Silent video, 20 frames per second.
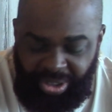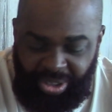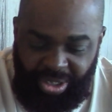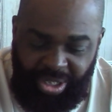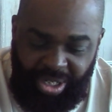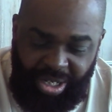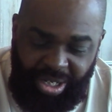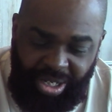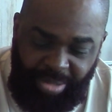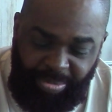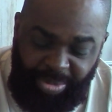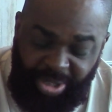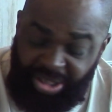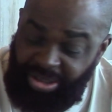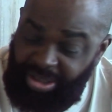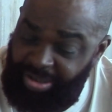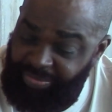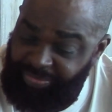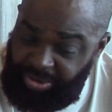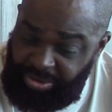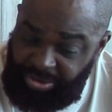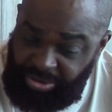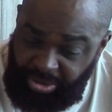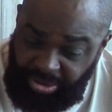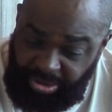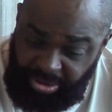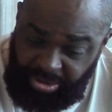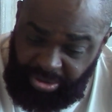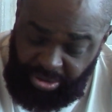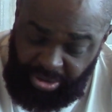I love to
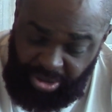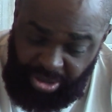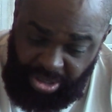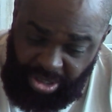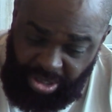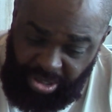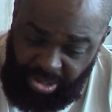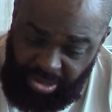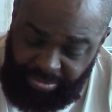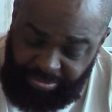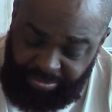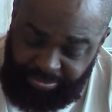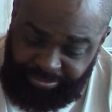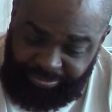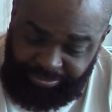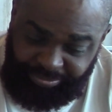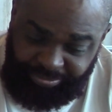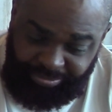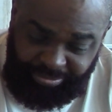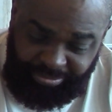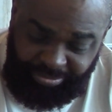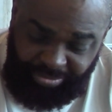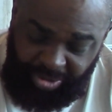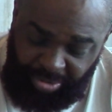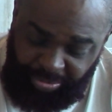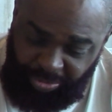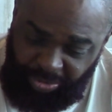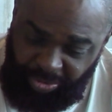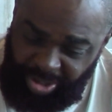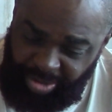cook.
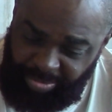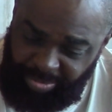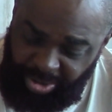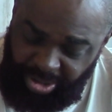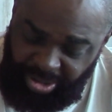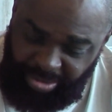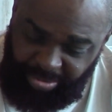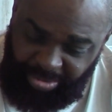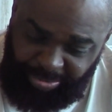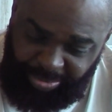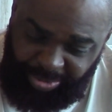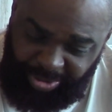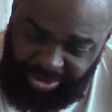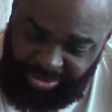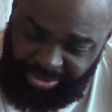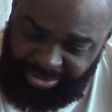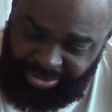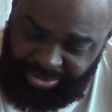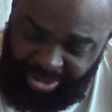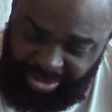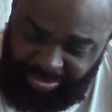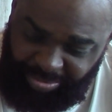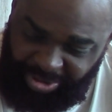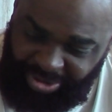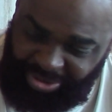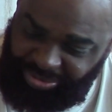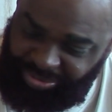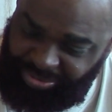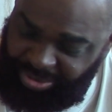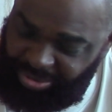My grandma, my parents got me interested